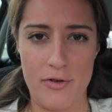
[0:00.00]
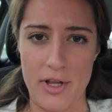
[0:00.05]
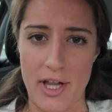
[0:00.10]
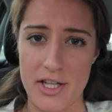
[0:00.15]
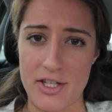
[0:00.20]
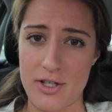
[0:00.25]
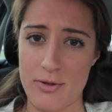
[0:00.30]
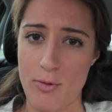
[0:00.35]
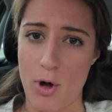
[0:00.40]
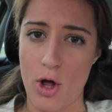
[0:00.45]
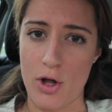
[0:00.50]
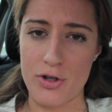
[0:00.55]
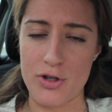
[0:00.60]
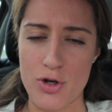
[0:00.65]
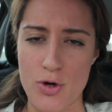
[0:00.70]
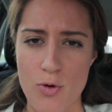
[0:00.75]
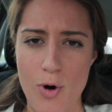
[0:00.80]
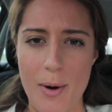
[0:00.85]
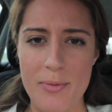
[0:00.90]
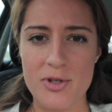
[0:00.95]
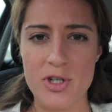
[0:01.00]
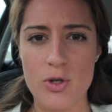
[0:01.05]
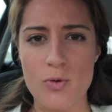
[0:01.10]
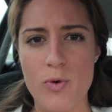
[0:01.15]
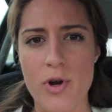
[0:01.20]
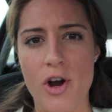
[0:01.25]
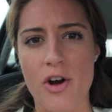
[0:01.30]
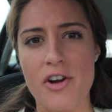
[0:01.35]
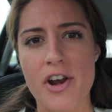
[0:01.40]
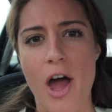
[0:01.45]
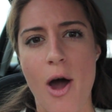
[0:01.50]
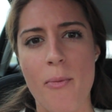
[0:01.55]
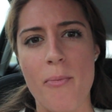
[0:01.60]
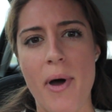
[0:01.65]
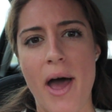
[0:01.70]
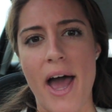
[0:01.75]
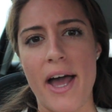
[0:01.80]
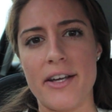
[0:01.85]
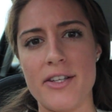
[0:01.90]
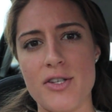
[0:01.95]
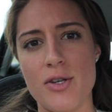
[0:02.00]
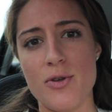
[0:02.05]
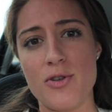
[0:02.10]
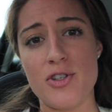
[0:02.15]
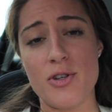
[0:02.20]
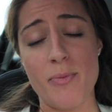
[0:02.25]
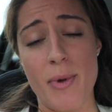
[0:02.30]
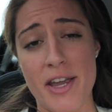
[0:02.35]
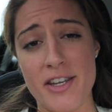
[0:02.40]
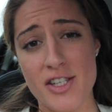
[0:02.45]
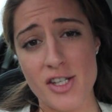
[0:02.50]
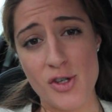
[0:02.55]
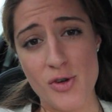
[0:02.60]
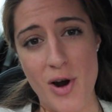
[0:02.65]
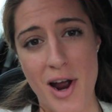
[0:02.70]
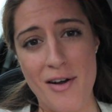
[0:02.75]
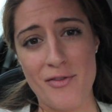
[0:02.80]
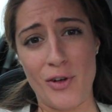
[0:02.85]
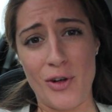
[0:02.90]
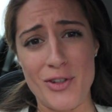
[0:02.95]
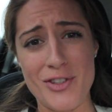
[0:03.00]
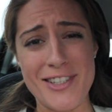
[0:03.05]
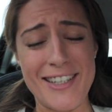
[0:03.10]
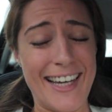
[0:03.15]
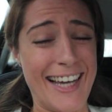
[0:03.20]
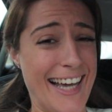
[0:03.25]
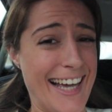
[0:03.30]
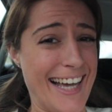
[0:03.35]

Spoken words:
for that small interruption. We are now back to Samazing Travels.